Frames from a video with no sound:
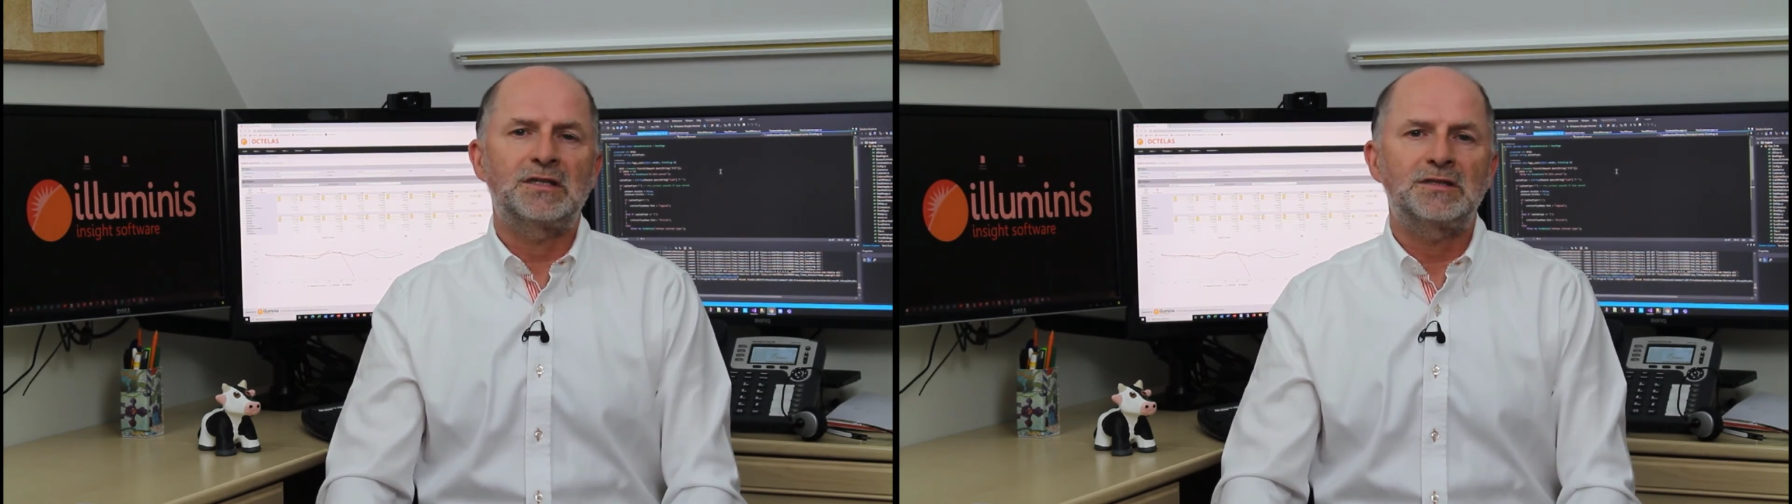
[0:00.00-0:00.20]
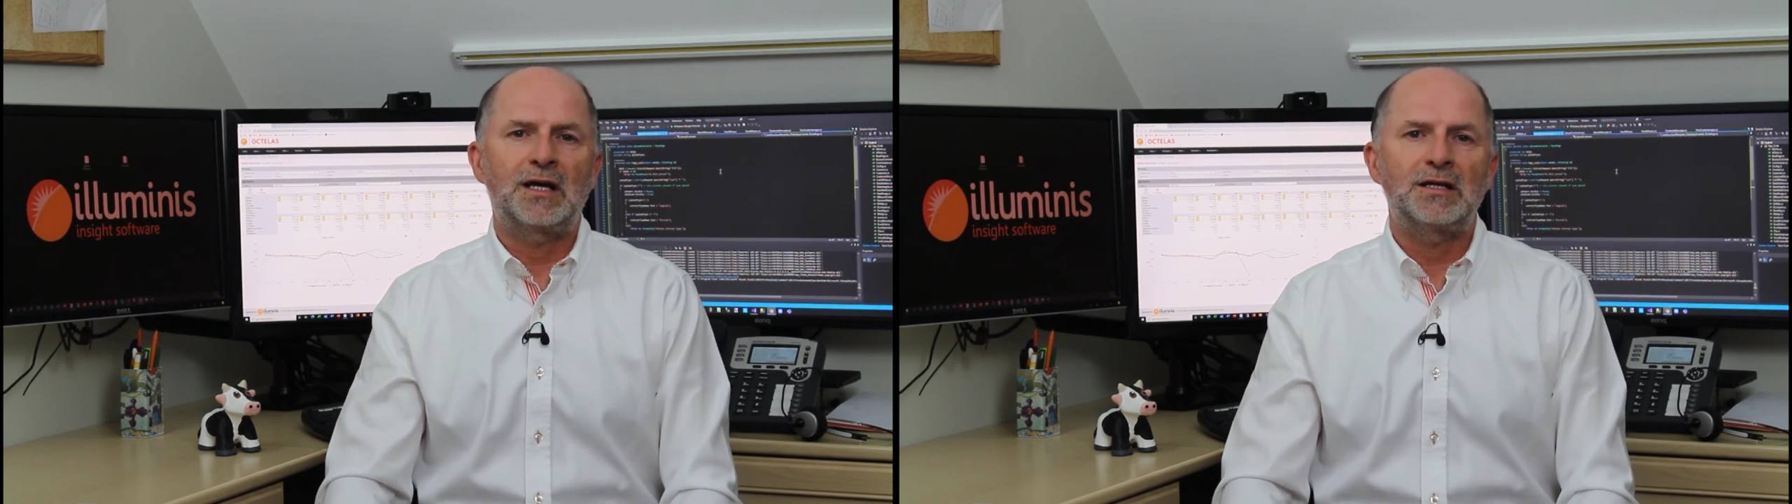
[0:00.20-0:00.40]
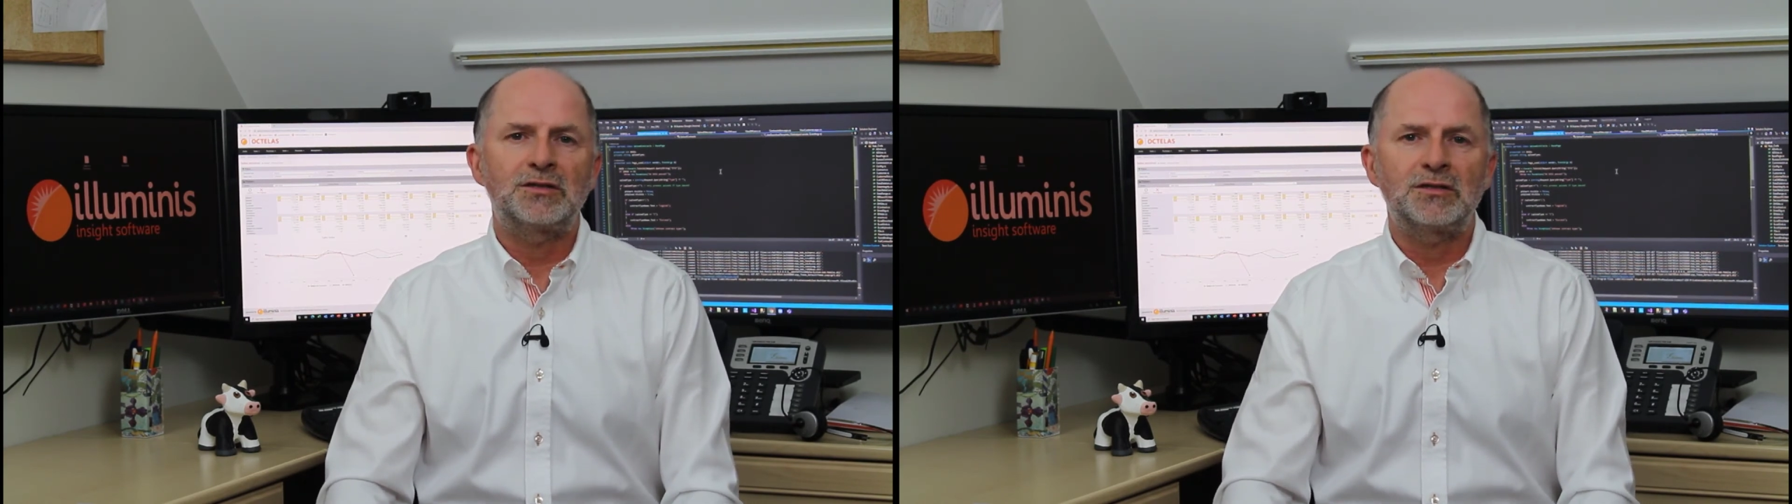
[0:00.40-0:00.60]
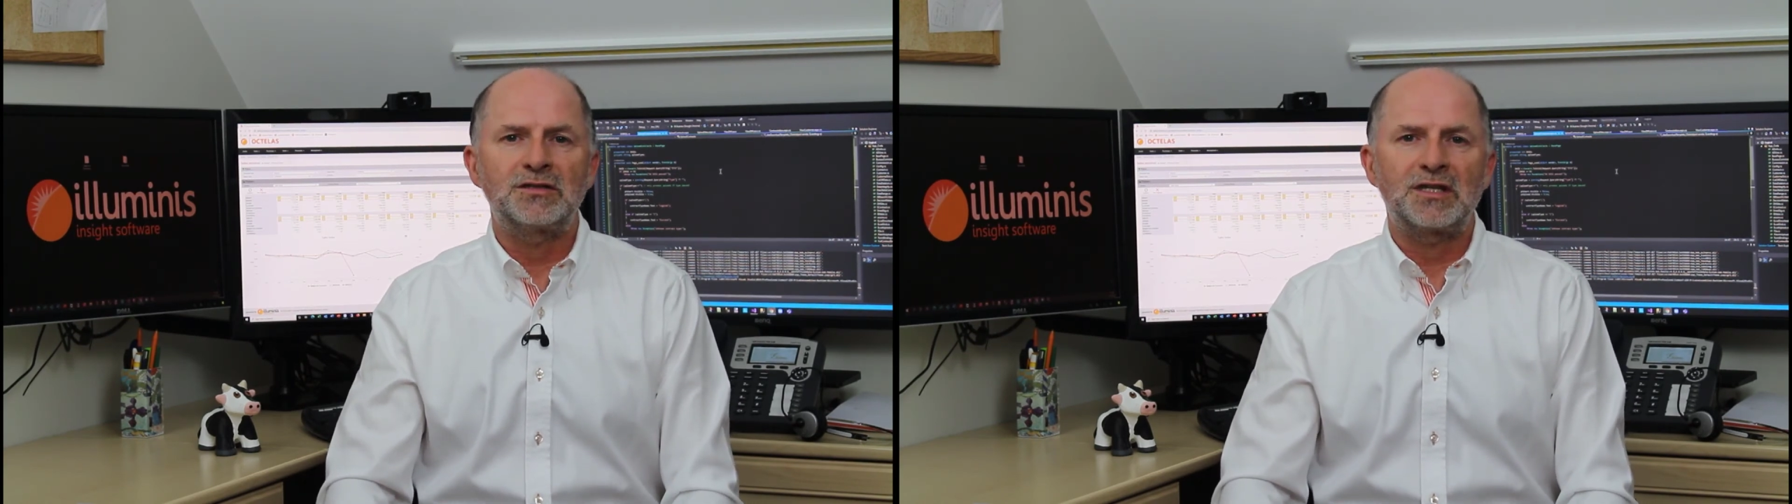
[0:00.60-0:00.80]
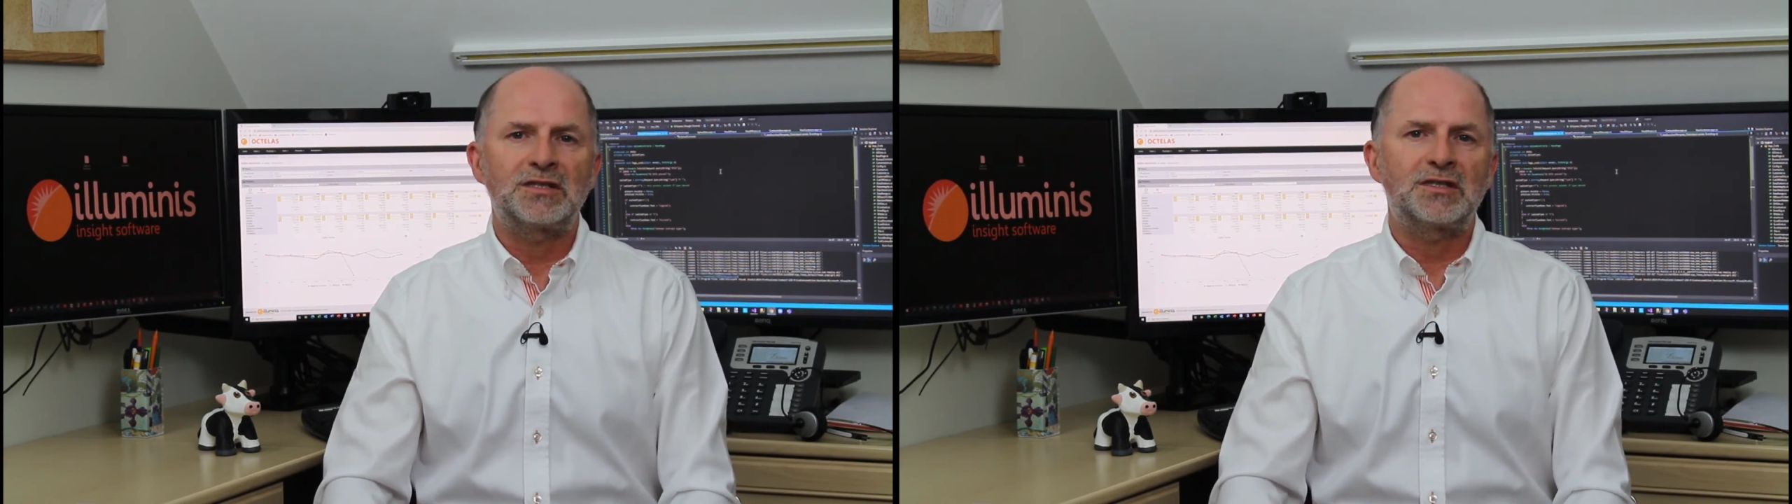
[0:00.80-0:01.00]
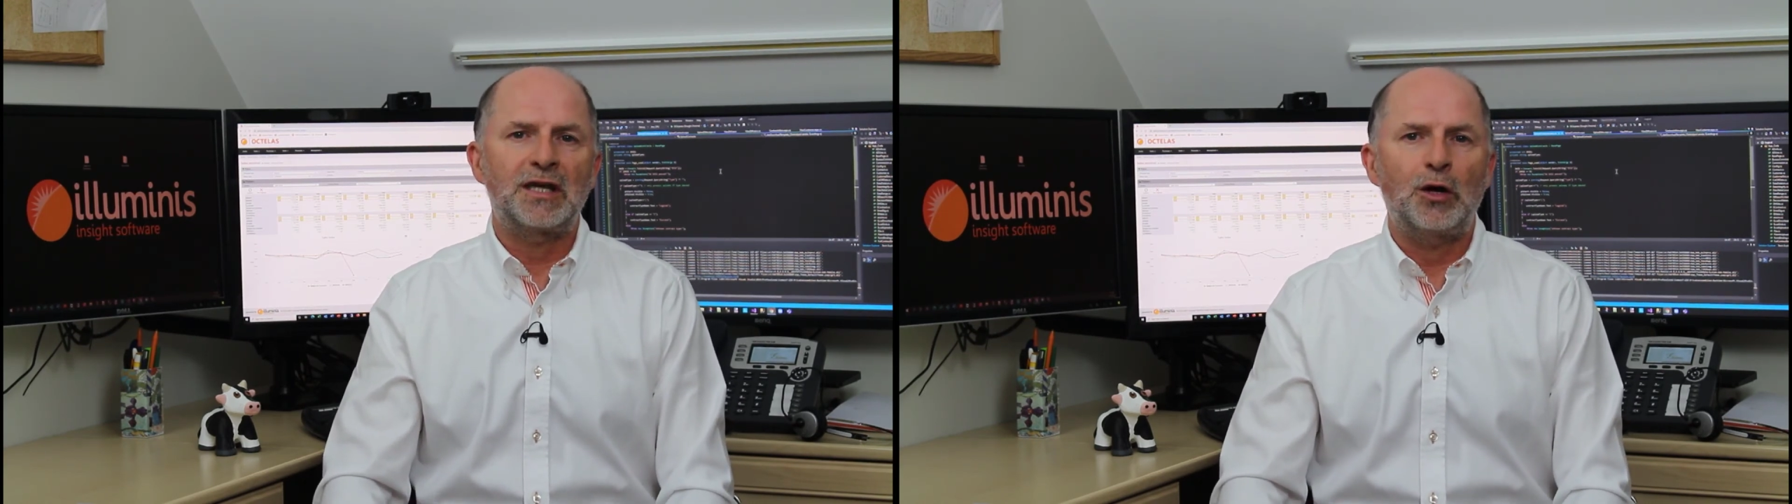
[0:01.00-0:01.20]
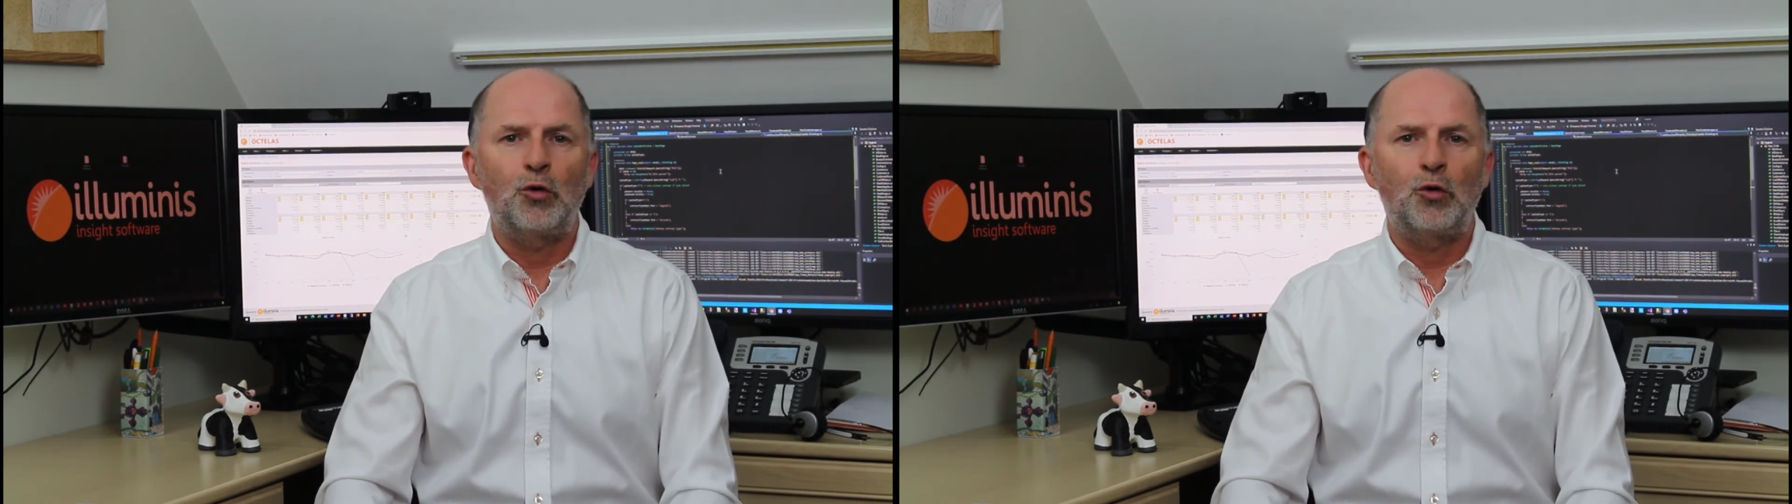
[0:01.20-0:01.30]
intelligence is to get